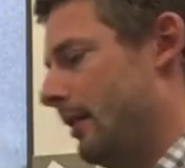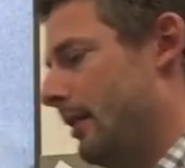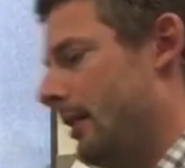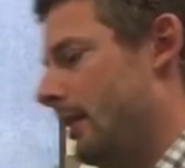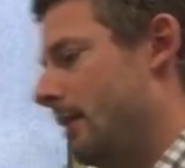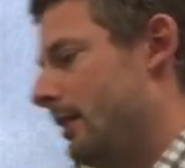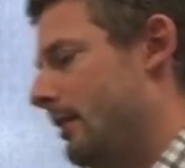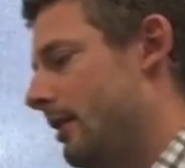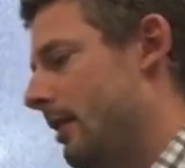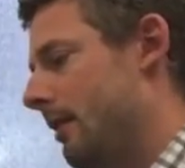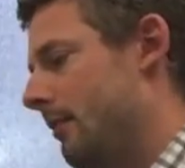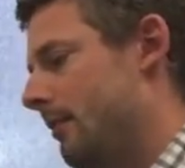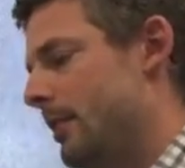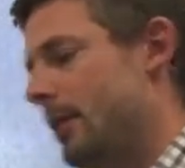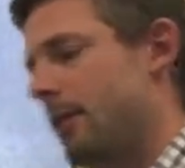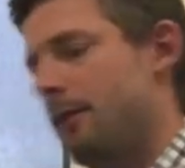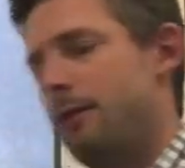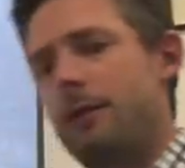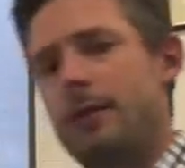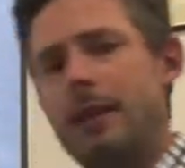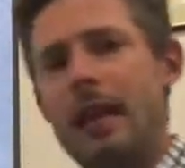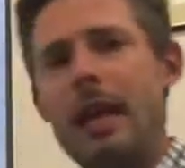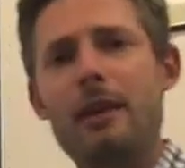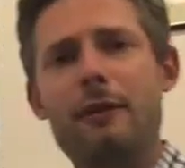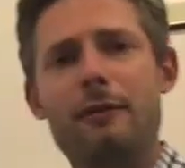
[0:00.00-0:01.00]
In terms of
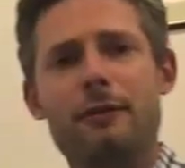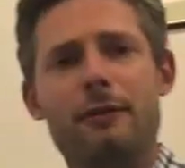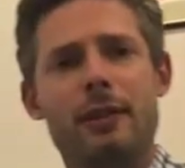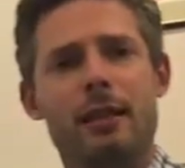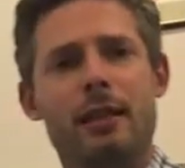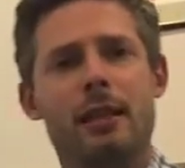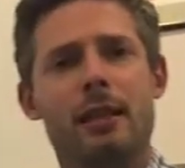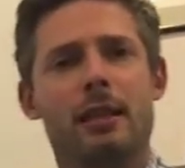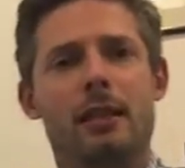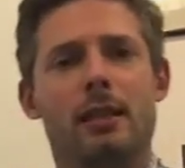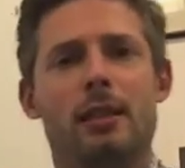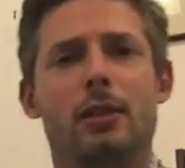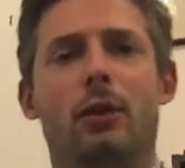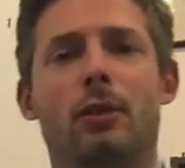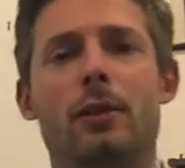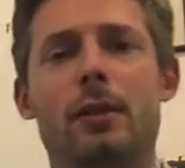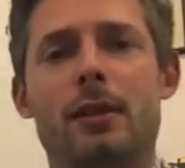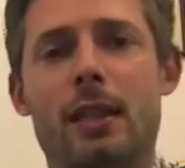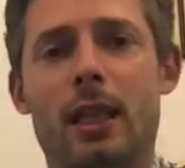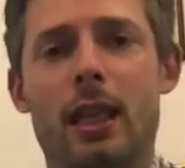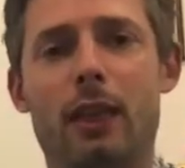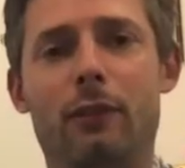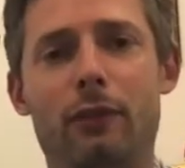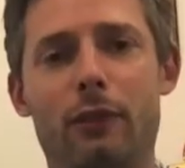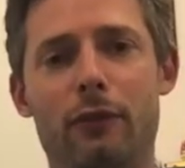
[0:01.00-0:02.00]
safety, it's not
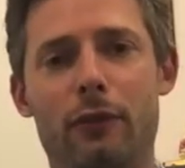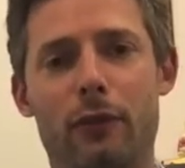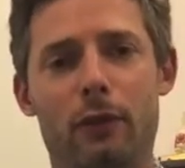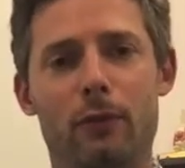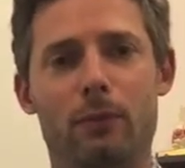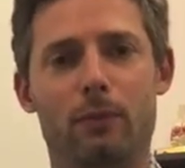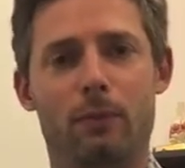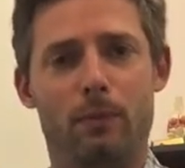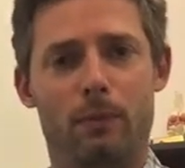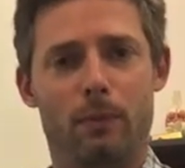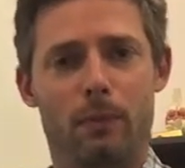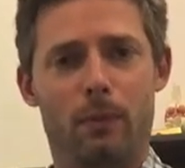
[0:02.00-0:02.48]
safe if you're